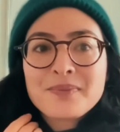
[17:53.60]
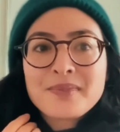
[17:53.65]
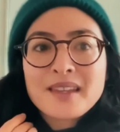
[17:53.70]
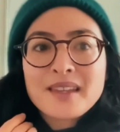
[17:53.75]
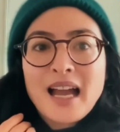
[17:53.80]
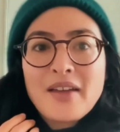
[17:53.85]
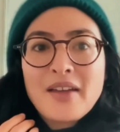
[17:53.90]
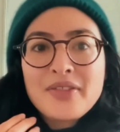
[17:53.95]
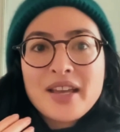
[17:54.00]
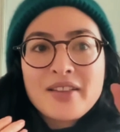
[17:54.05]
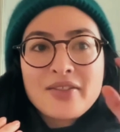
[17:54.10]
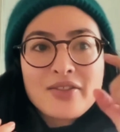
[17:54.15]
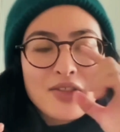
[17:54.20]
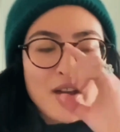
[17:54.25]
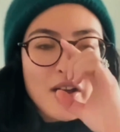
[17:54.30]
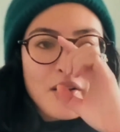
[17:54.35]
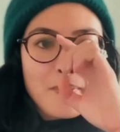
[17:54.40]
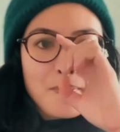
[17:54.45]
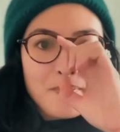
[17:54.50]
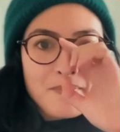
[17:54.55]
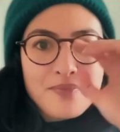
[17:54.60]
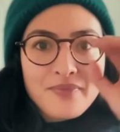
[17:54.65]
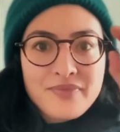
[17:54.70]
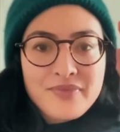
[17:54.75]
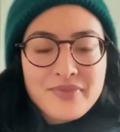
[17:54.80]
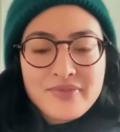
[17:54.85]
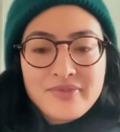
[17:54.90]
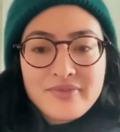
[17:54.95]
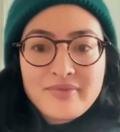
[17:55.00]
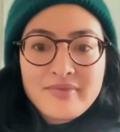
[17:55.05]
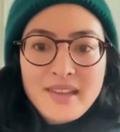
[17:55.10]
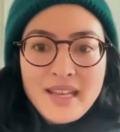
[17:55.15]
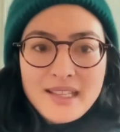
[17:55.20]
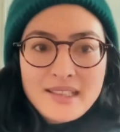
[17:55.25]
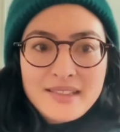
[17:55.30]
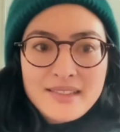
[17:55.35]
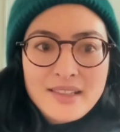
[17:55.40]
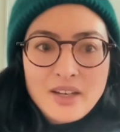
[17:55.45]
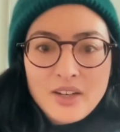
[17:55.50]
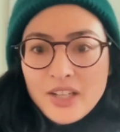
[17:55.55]
I think
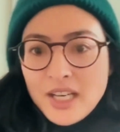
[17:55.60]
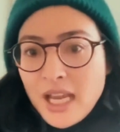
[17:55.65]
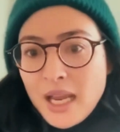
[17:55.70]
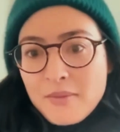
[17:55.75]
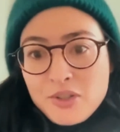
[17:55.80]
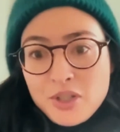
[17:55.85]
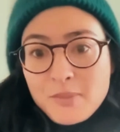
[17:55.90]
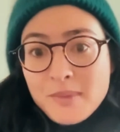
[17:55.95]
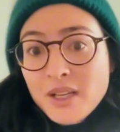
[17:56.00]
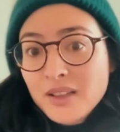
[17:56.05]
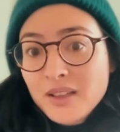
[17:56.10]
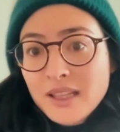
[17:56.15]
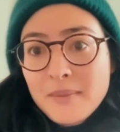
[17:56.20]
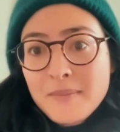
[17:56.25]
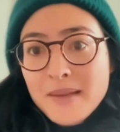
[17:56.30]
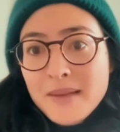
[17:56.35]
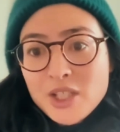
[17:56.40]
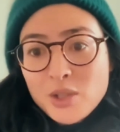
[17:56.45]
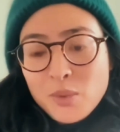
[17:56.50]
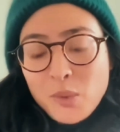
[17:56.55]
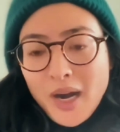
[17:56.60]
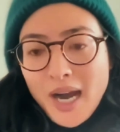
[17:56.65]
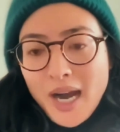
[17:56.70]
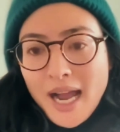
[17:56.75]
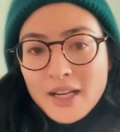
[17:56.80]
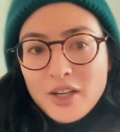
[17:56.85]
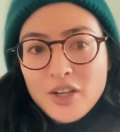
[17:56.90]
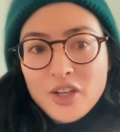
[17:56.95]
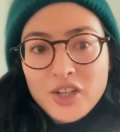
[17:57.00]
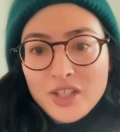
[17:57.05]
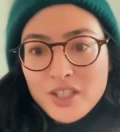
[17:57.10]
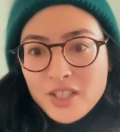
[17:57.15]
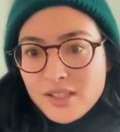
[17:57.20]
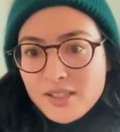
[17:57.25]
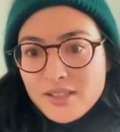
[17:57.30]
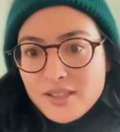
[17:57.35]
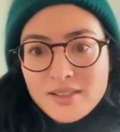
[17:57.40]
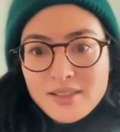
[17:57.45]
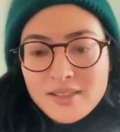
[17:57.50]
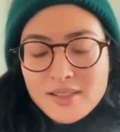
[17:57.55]
there came to be a limit where I
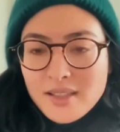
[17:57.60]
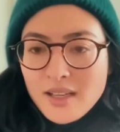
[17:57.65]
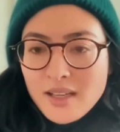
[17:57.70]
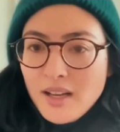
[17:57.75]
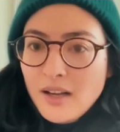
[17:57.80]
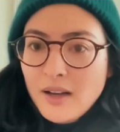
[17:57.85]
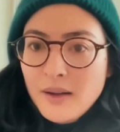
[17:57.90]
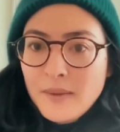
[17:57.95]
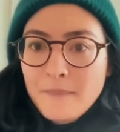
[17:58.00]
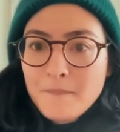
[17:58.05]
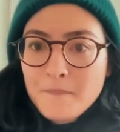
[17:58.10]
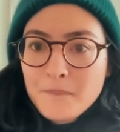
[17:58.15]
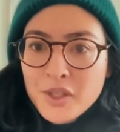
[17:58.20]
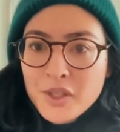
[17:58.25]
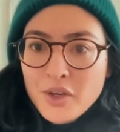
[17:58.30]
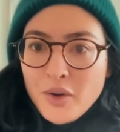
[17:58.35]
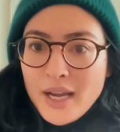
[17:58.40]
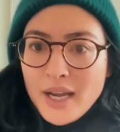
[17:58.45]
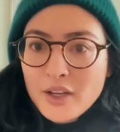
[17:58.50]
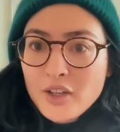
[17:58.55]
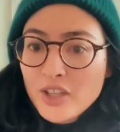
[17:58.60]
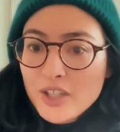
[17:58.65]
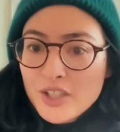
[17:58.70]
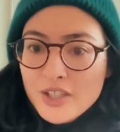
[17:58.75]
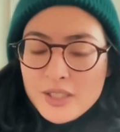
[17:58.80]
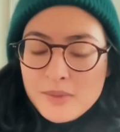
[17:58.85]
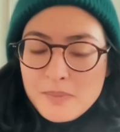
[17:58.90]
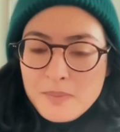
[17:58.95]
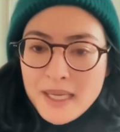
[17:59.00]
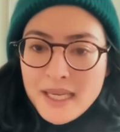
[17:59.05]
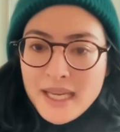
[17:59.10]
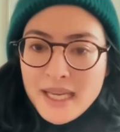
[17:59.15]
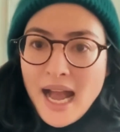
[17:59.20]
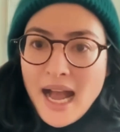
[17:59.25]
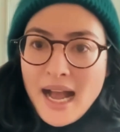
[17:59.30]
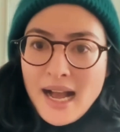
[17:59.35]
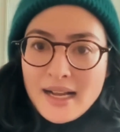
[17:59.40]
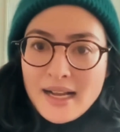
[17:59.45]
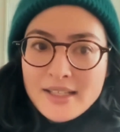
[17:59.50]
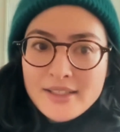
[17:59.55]
couldn't be
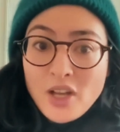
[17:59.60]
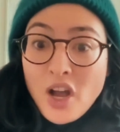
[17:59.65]
as